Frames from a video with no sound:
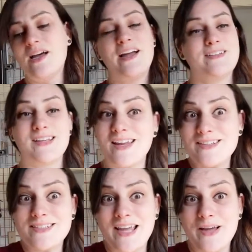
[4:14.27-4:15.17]
I just
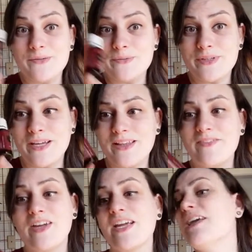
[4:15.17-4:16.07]
got discount with Young
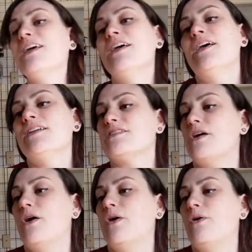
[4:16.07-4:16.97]
Living.
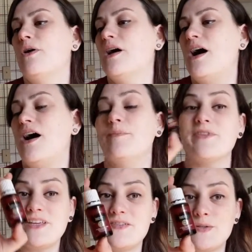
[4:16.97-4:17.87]
So
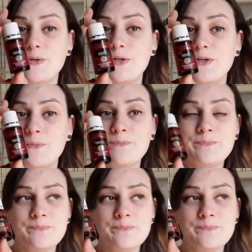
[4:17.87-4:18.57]
Thieves Oil.